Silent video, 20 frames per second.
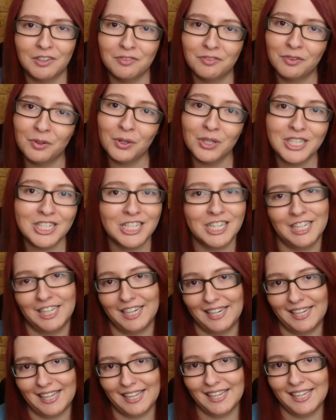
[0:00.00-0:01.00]

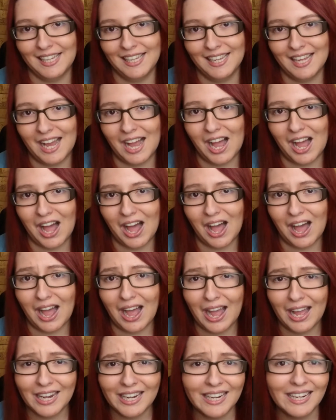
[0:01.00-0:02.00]
Unfortunately,
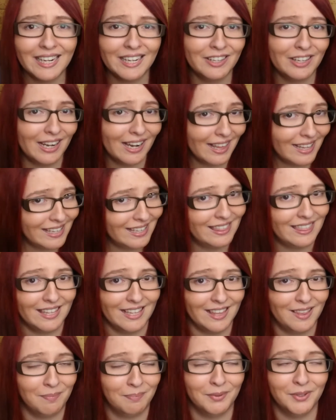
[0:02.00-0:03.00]
I didn't like
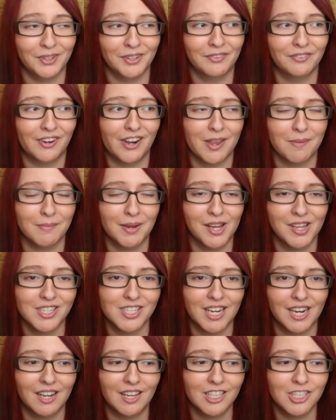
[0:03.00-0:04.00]
this book very
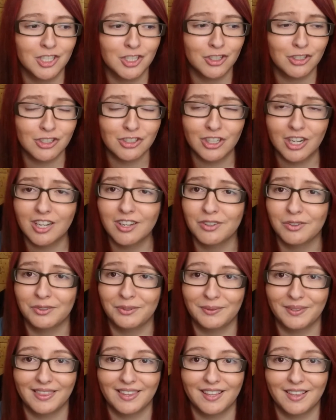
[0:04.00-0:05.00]
much, and I
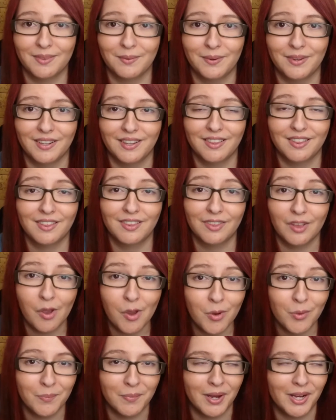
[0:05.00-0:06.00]
struggled with this one
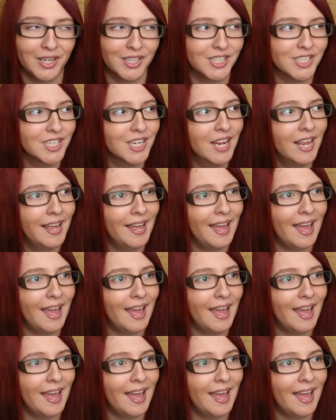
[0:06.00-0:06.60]
so much,